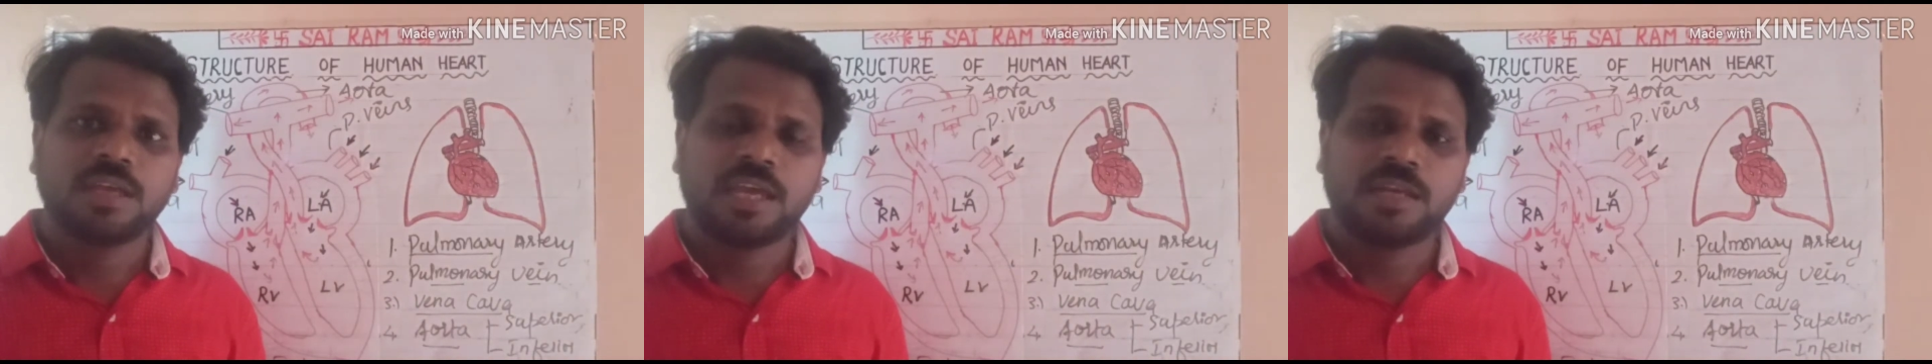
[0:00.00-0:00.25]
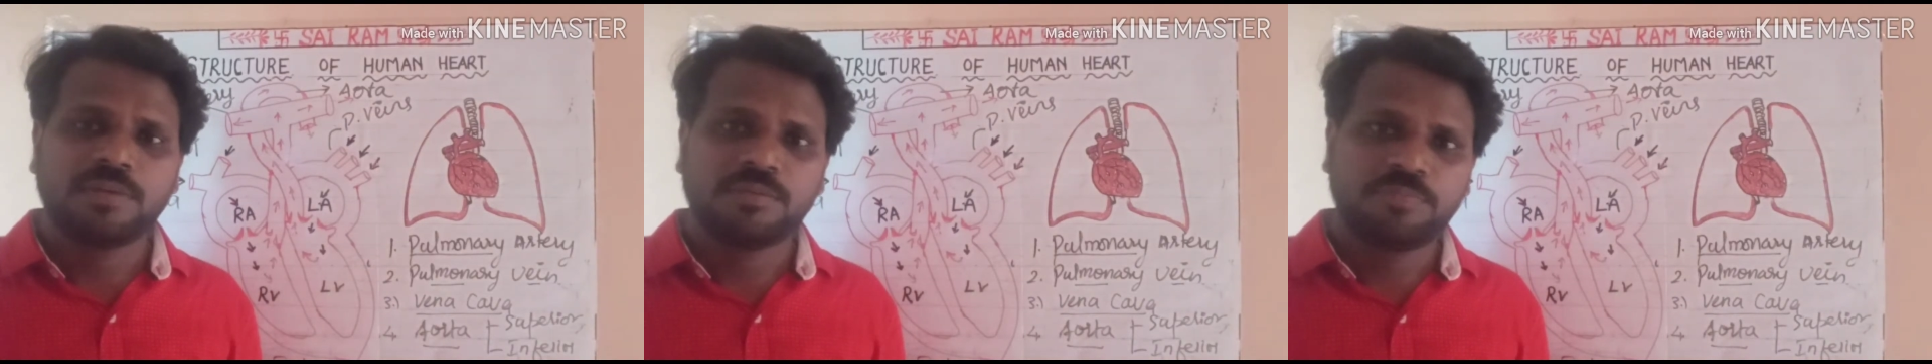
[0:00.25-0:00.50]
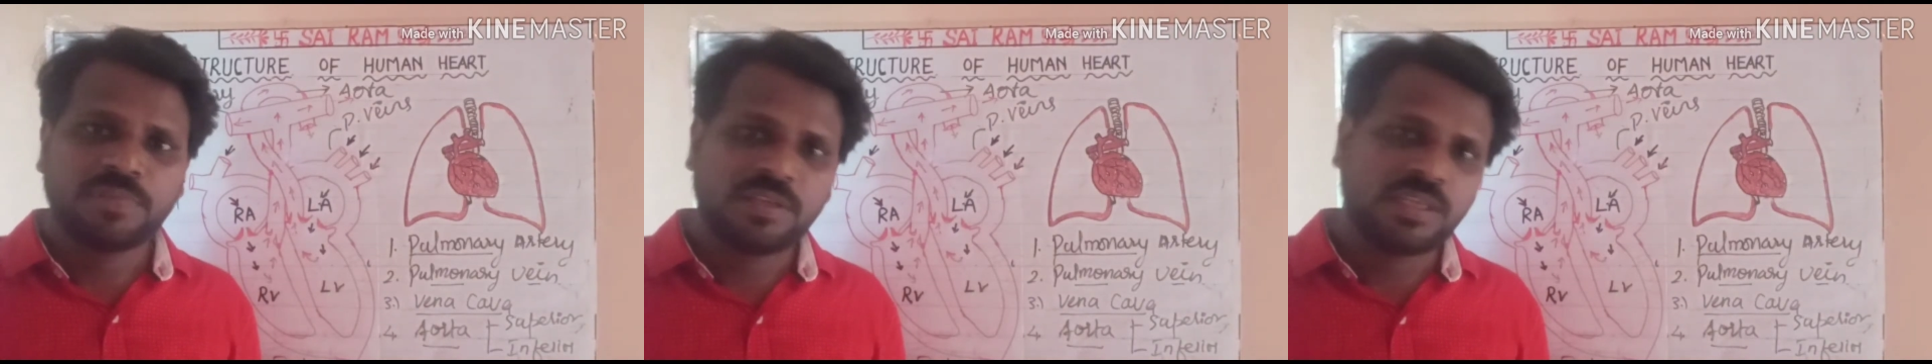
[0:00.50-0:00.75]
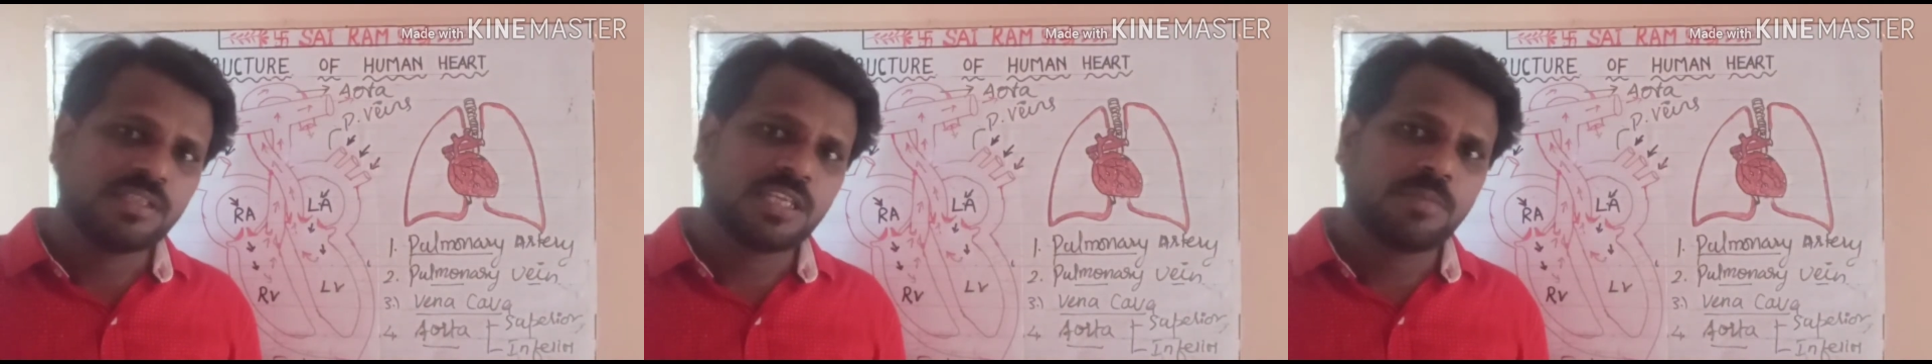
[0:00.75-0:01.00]
and
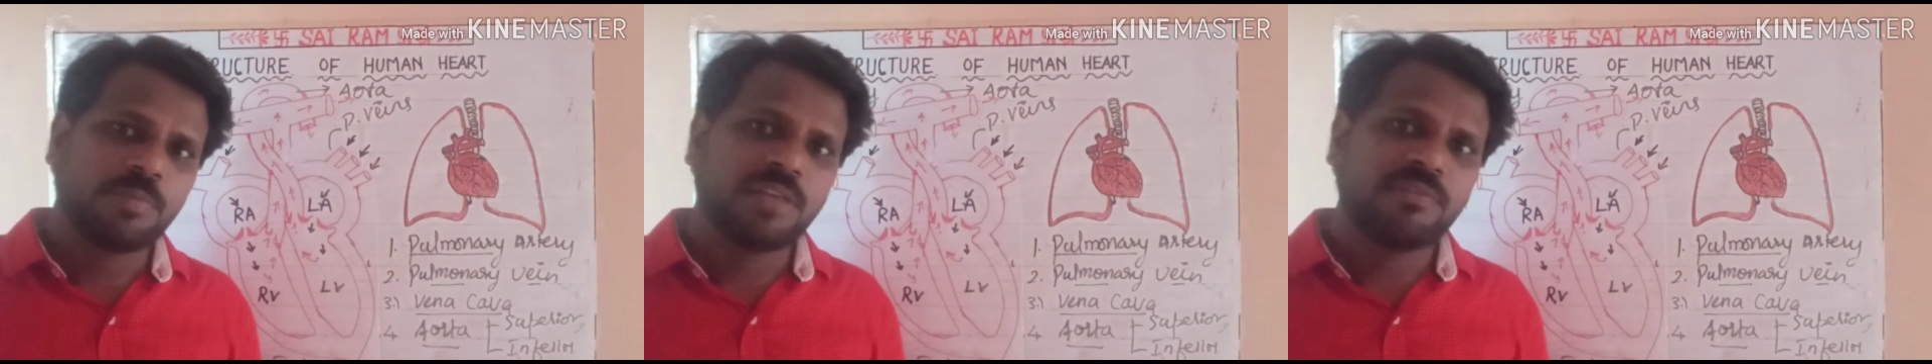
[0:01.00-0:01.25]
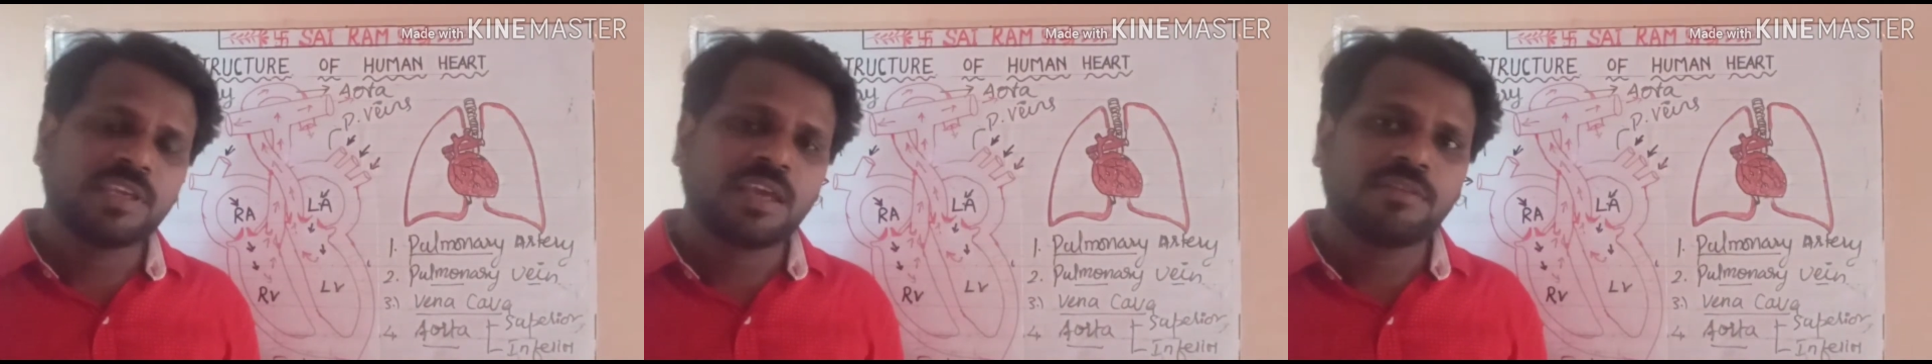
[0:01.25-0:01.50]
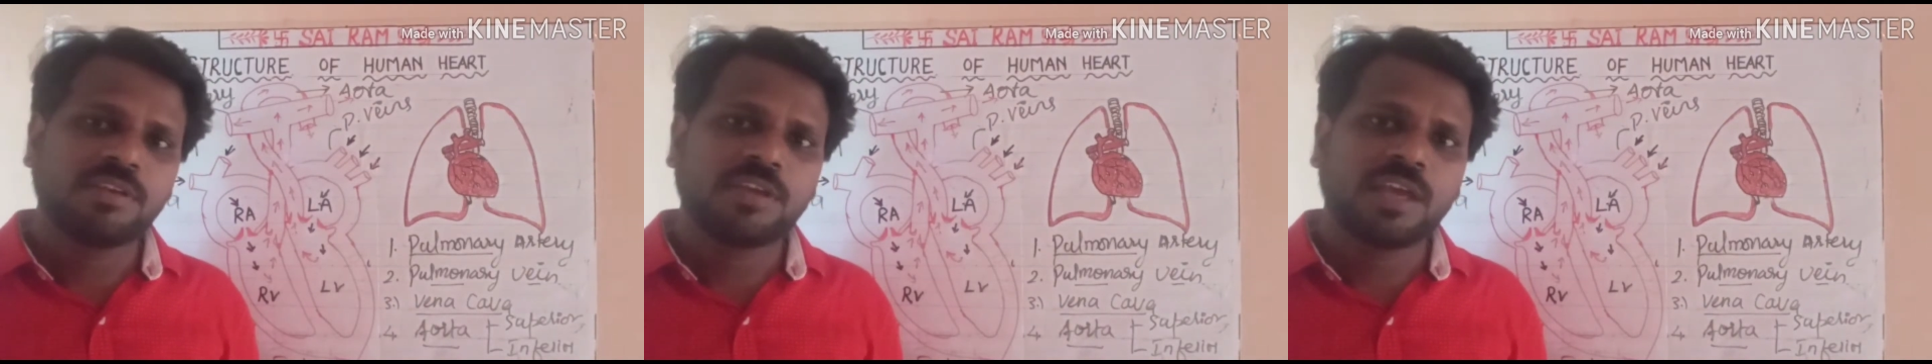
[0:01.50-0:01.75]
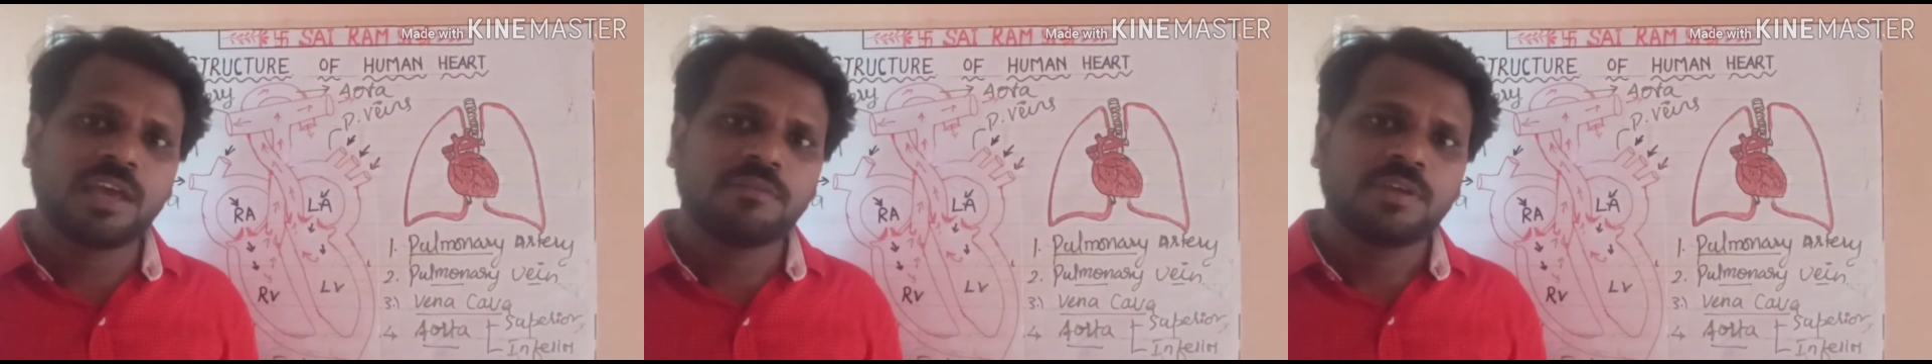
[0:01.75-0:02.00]
inside the pelvic cavity you
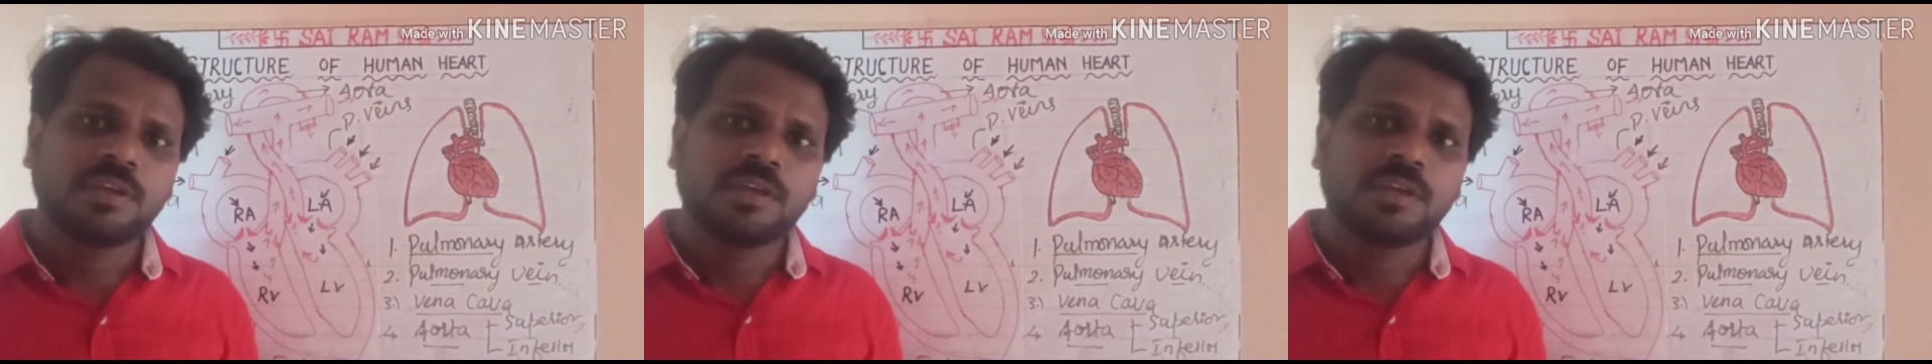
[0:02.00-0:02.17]
have